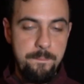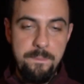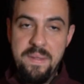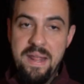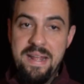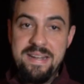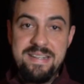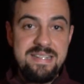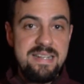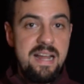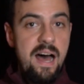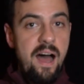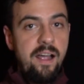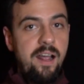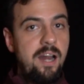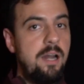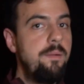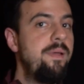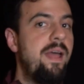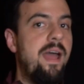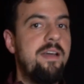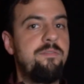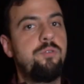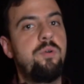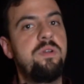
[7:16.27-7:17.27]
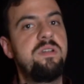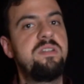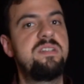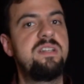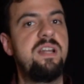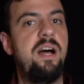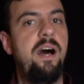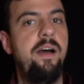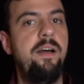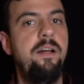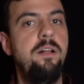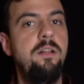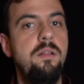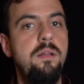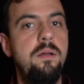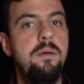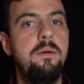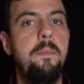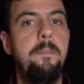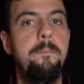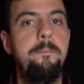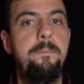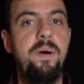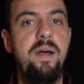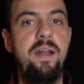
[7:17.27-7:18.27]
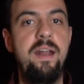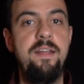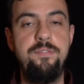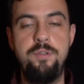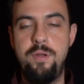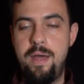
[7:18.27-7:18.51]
It's not going to be everyone's style, but if